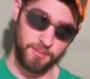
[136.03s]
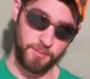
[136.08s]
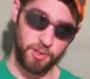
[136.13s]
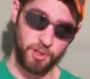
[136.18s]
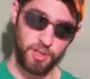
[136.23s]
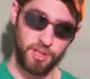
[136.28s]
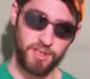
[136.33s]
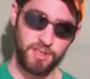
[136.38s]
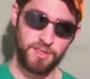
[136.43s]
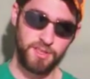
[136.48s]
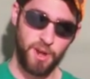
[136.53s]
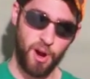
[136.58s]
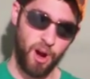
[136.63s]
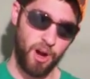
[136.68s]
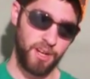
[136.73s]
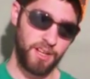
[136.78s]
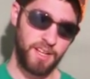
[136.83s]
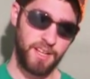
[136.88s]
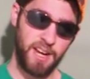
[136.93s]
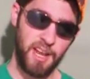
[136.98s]
some good
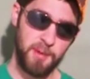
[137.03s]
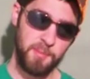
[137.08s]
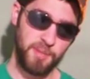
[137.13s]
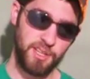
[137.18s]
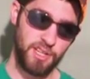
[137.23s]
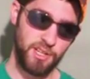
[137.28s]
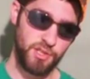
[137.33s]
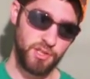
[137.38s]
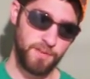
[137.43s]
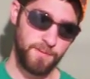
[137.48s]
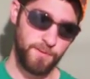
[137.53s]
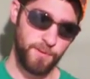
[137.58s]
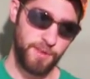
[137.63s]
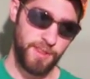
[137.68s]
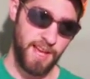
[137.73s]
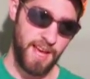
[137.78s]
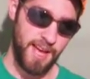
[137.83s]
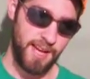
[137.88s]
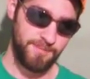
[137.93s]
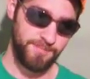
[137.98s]
target ammunition for
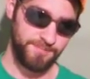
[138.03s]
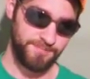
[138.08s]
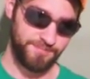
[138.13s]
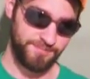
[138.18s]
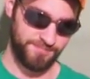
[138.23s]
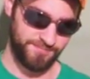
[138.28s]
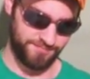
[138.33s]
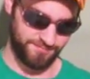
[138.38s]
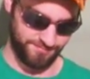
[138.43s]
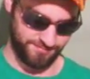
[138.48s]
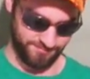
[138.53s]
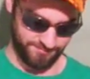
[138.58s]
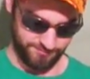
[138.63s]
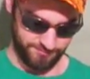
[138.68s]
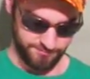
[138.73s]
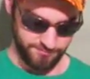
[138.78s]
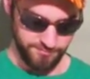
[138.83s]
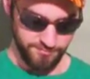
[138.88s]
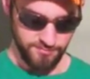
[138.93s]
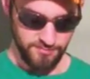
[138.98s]
that.
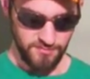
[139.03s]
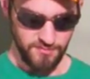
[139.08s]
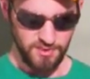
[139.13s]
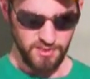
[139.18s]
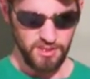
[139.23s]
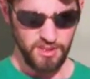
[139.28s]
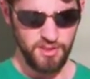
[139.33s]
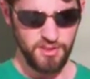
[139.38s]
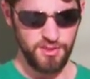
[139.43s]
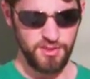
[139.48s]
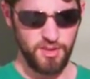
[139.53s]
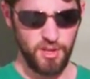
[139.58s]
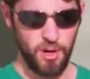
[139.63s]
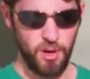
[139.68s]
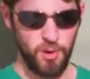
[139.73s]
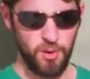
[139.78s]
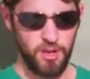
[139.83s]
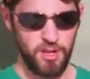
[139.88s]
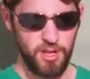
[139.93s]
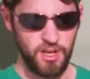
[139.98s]

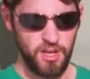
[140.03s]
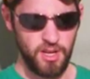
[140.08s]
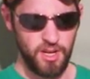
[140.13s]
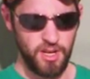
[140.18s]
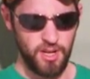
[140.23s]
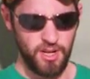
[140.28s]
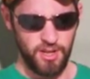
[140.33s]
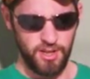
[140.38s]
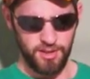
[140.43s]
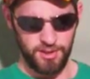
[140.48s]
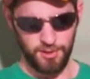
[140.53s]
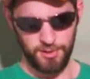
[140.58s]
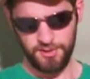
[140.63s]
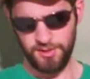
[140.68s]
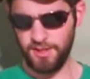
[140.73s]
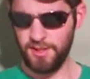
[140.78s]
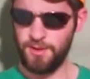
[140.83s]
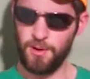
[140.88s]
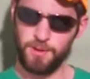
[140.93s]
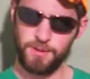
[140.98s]
So you'll
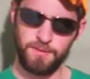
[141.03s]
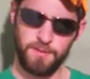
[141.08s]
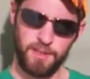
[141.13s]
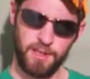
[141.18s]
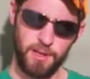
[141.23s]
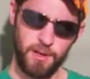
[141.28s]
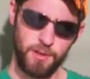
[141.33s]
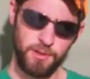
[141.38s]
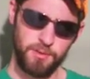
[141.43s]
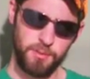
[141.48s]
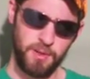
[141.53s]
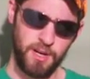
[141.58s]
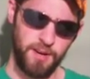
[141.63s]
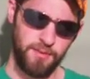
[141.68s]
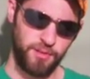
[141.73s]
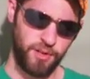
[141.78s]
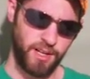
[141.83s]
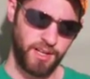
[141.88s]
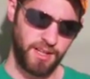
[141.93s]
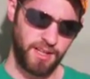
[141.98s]
see those videos
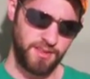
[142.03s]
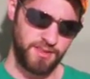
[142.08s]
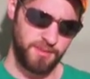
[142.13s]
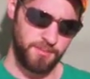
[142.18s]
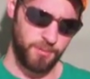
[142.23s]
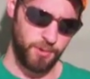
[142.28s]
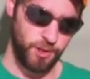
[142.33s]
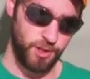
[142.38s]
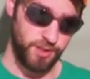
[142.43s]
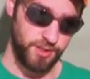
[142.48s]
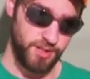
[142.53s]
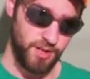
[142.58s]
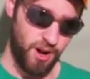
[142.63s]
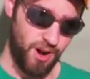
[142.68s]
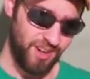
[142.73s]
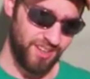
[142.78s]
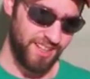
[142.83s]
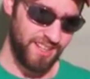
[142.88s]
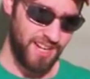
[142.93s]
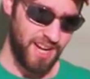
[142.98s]
whenever I get some good
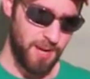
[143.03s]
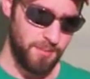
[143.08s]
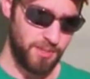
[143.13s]
target